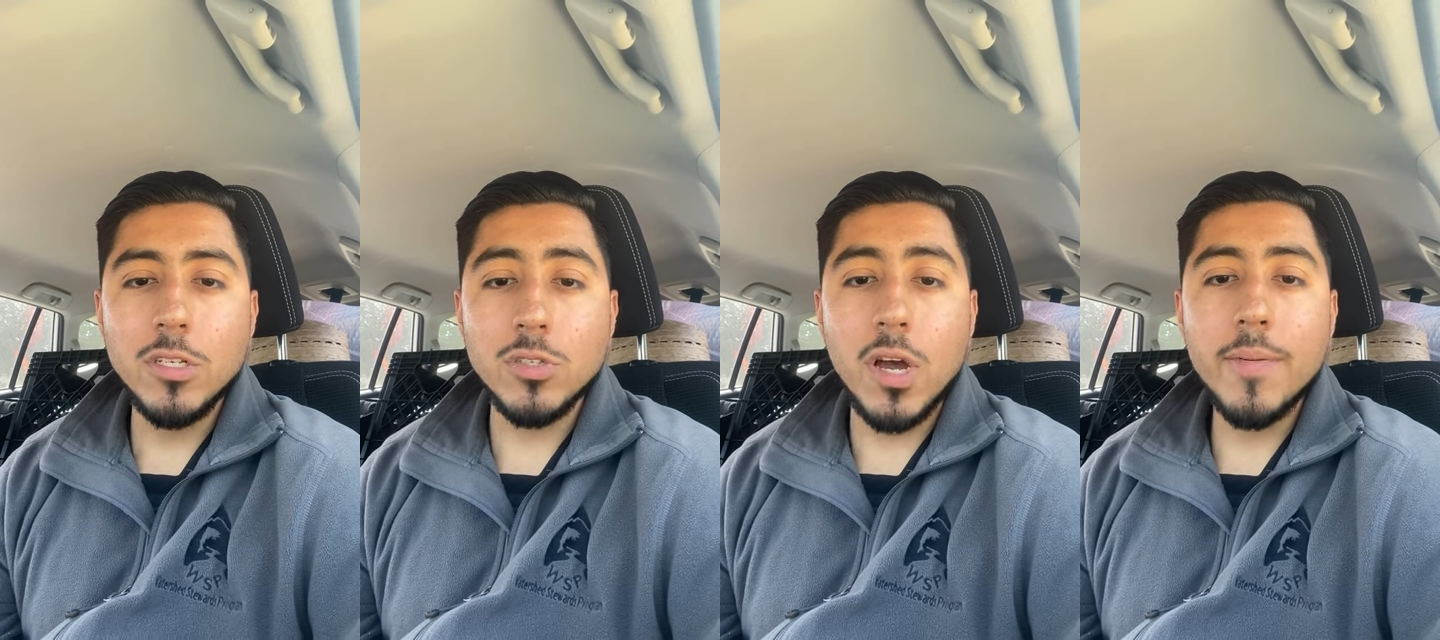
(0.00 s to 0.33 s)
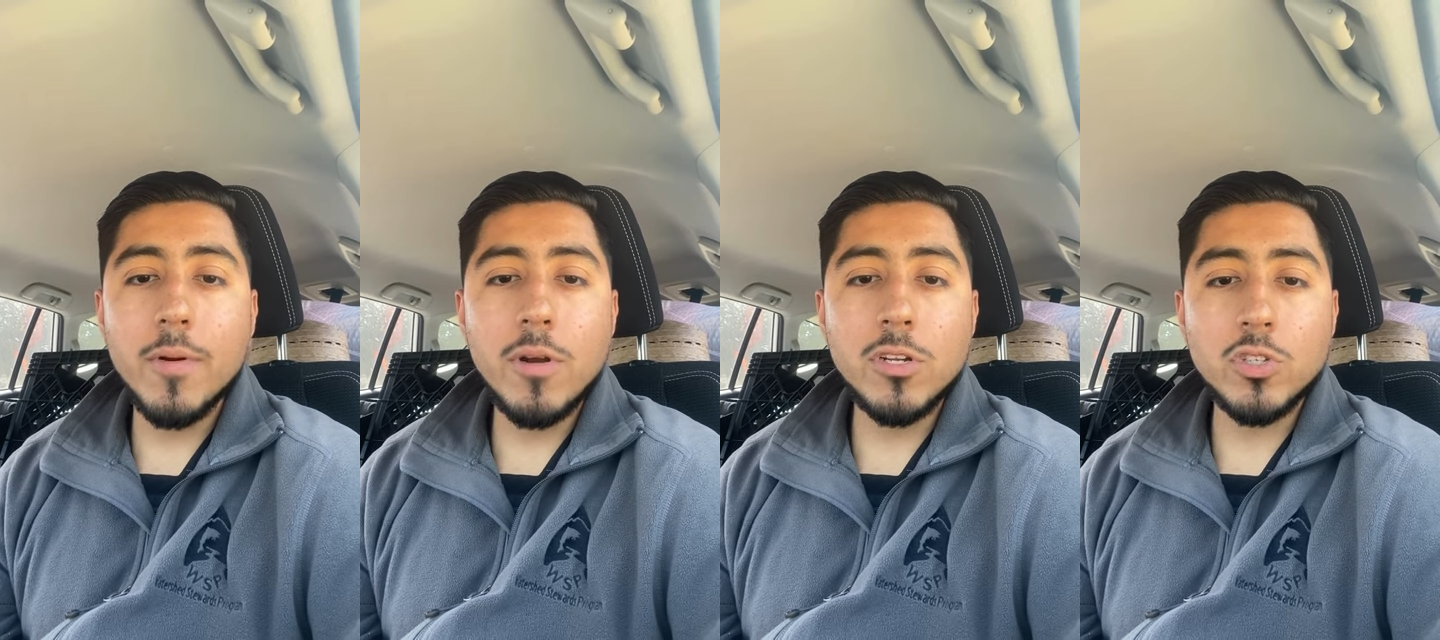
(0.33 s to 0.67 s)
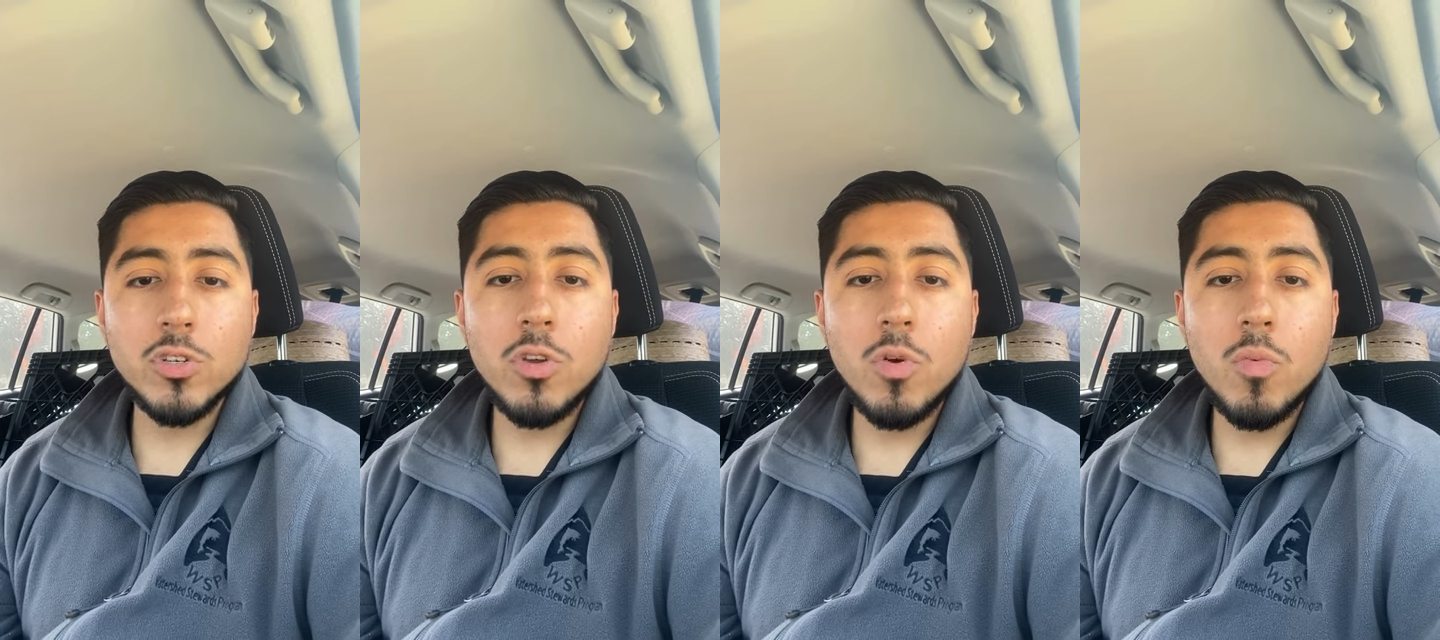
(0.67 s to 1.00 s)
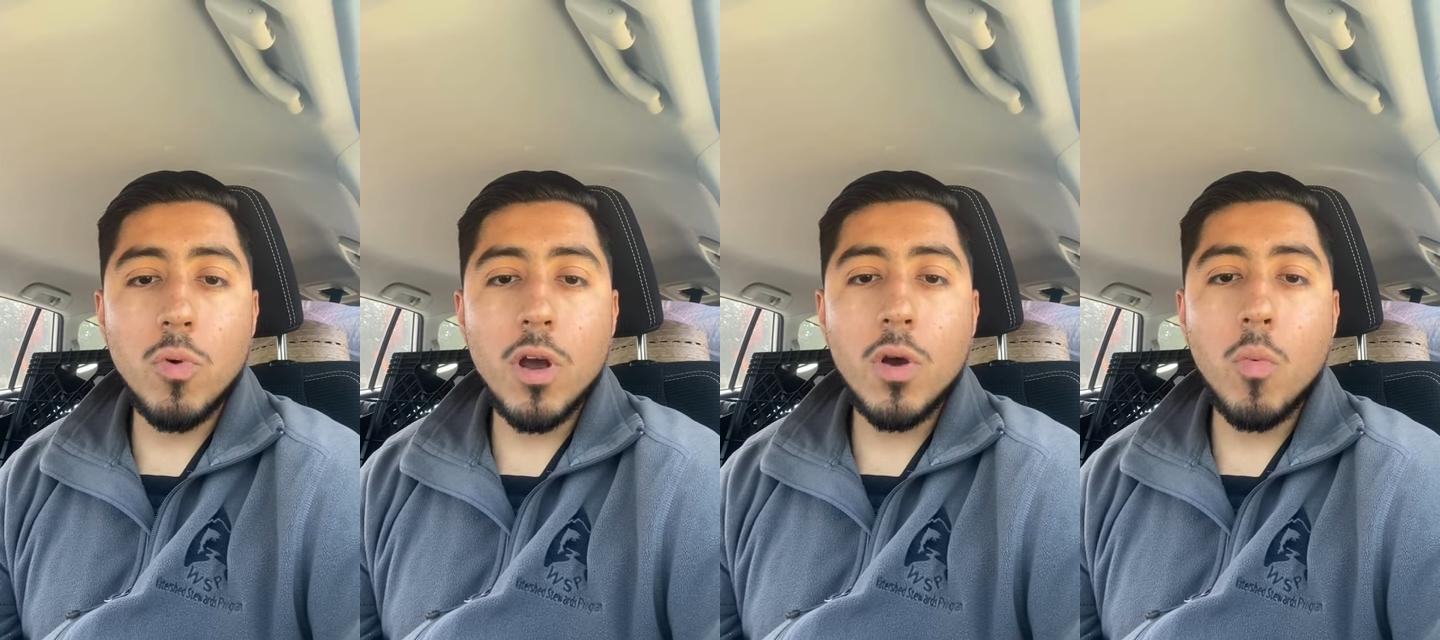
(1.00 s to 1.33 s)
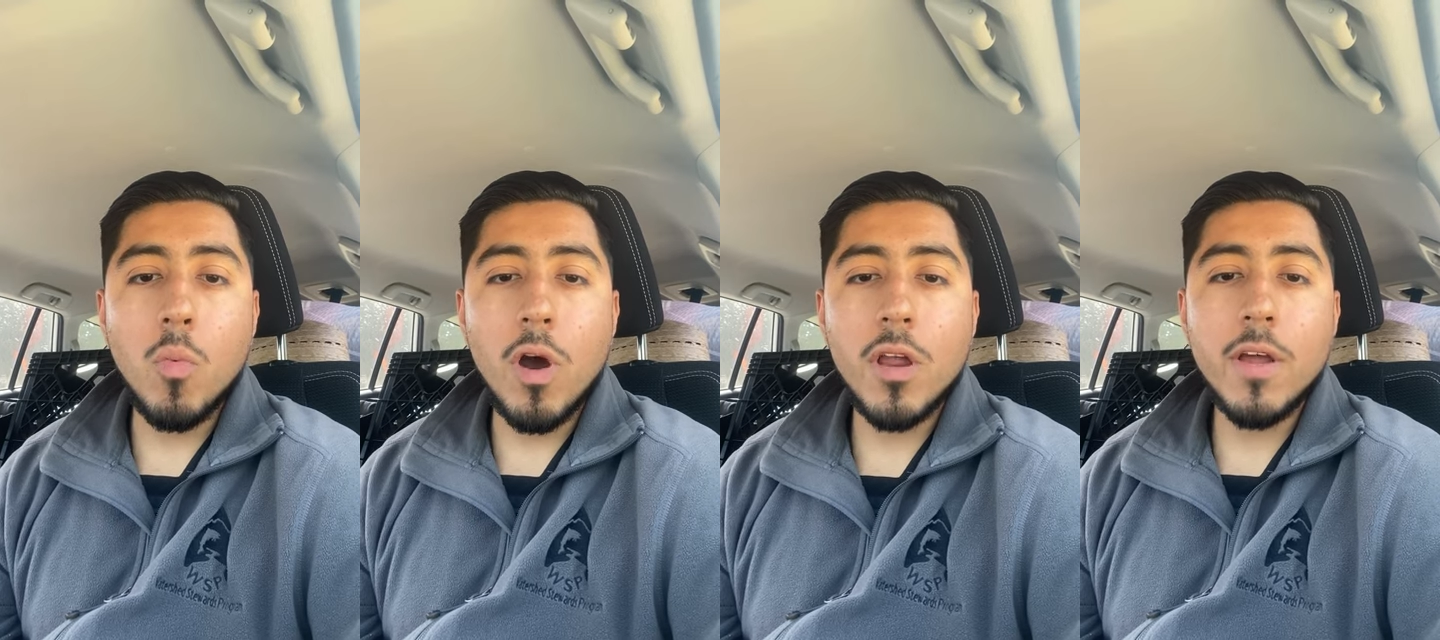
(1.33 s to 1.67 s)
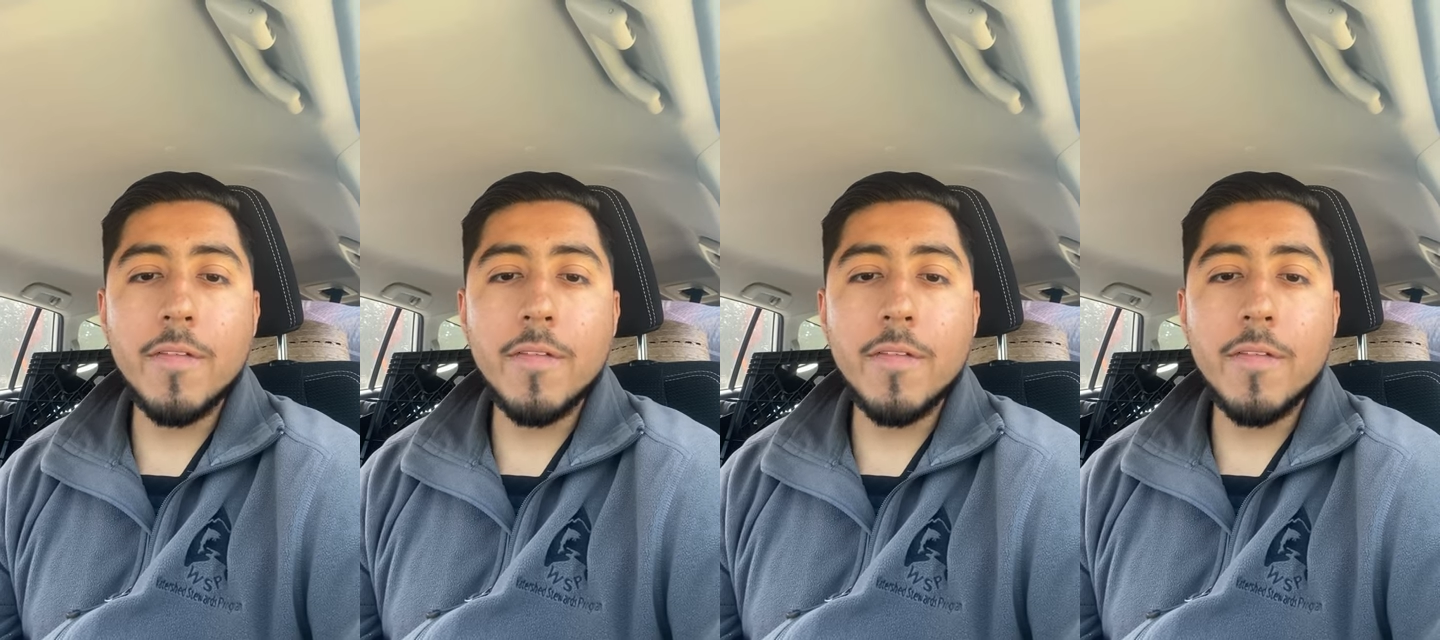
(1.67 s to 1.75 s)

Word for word: so I'm going to show you what one